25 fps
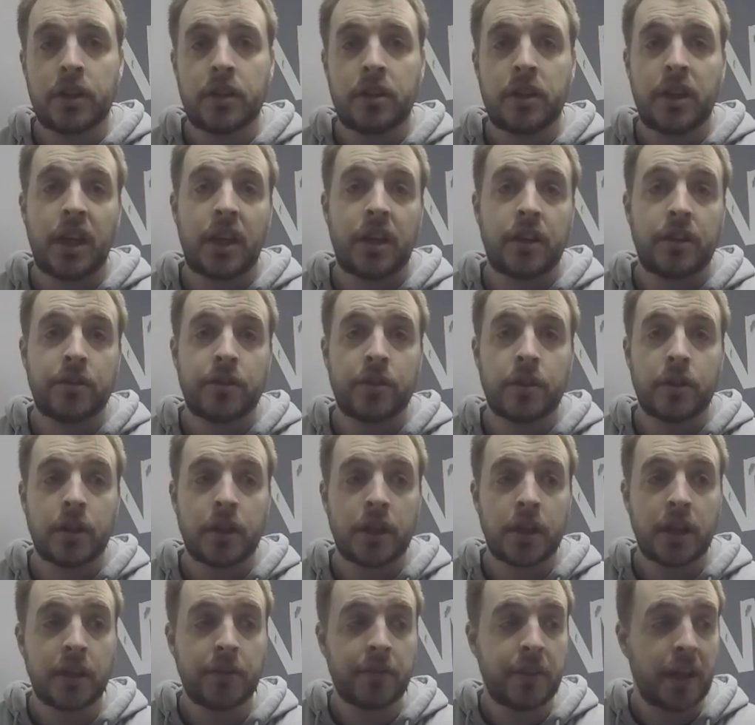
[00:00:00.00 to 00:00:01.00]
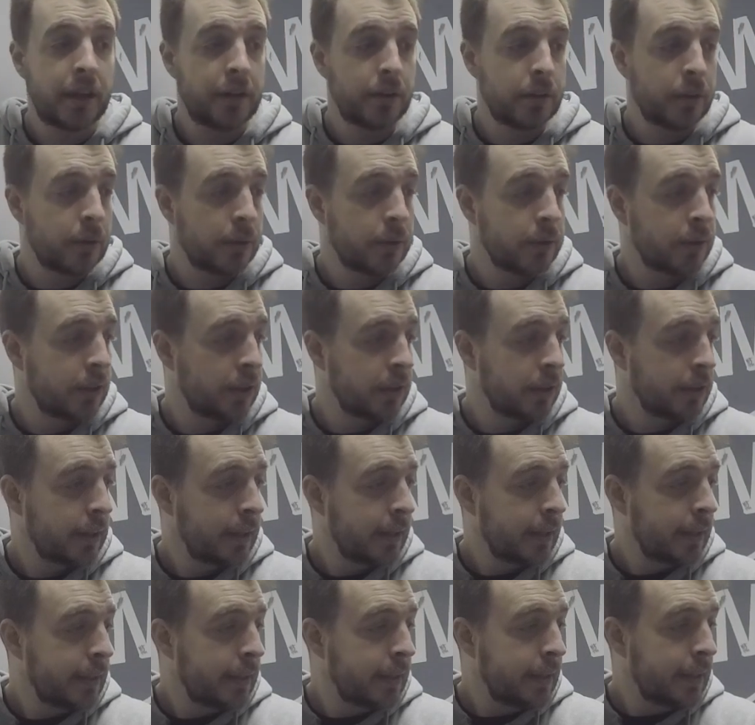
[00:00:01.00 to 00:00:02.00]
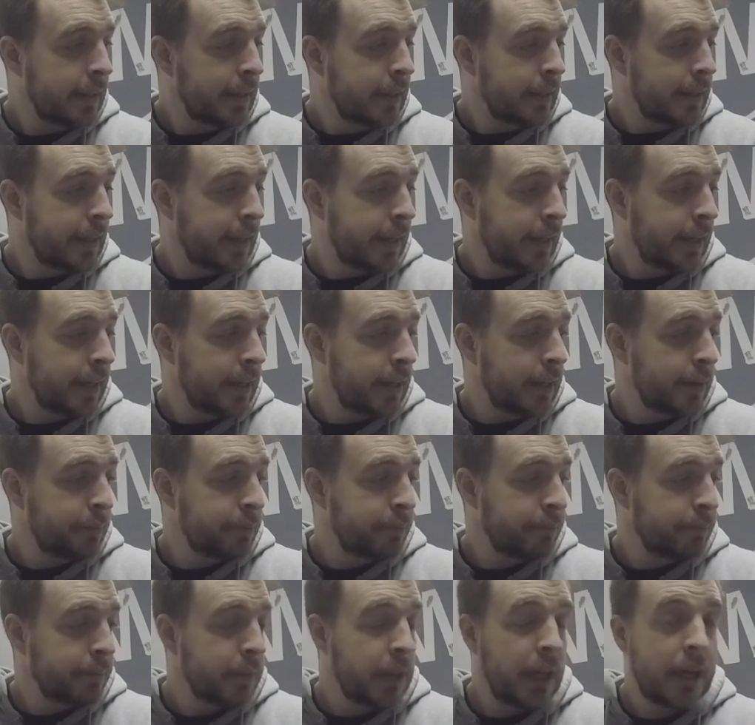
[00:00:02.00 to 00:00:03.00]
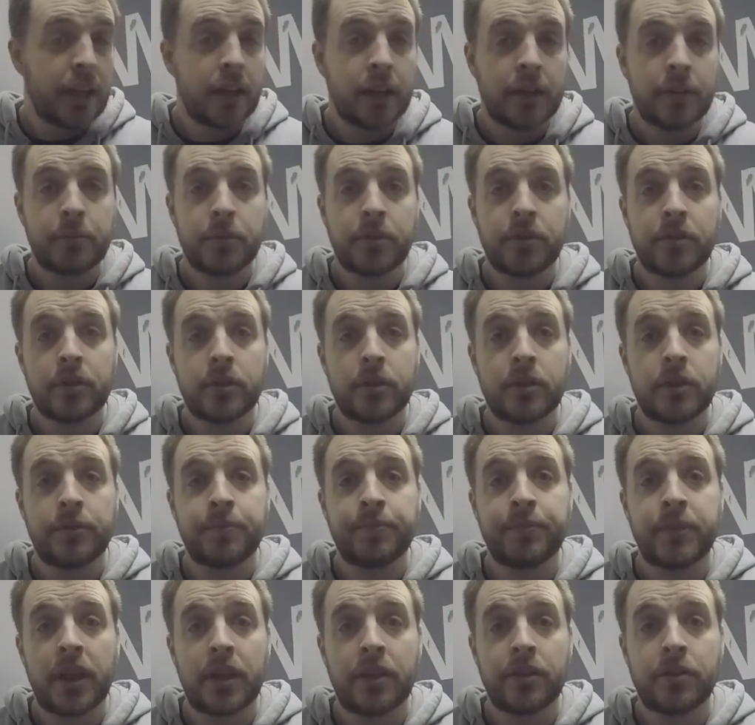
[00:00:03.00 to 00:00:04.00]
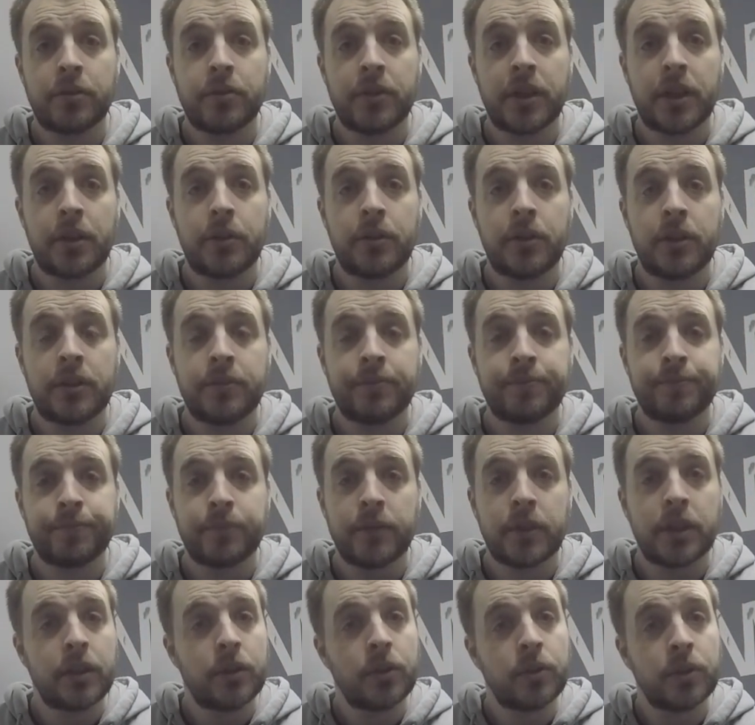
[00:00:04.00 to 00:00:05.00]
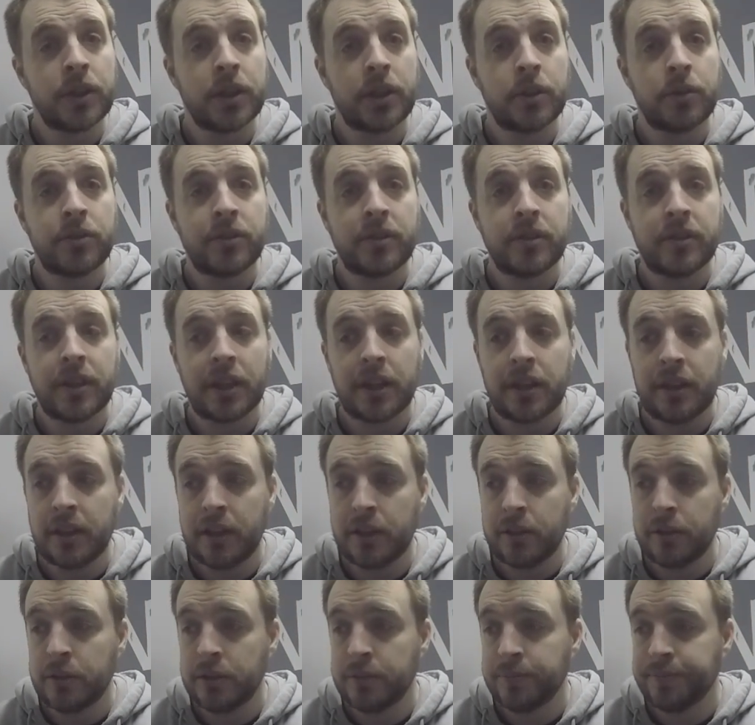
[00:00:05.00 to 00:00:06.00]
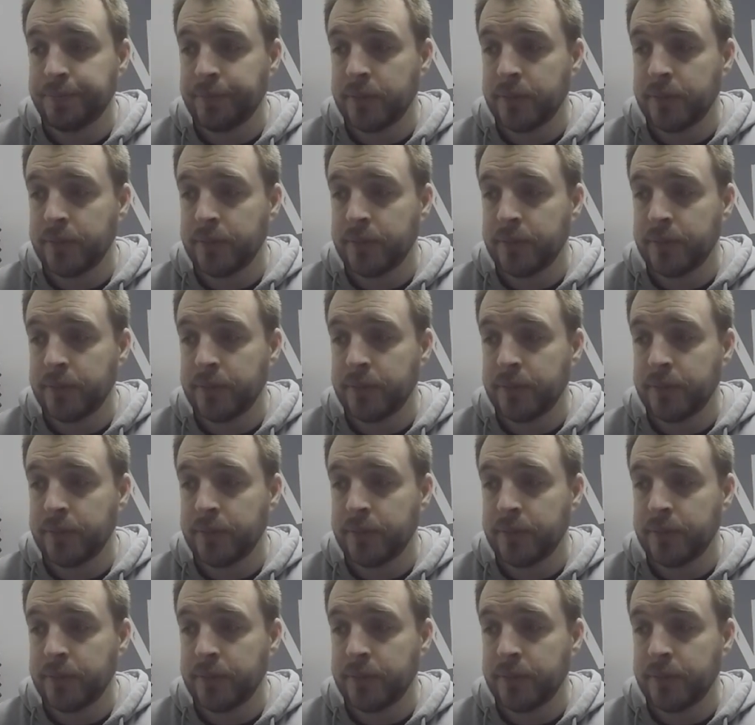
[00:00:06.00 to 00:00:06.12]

Yeah, so I'm going to give that a go. Yeah, so as of now, no news to tell you.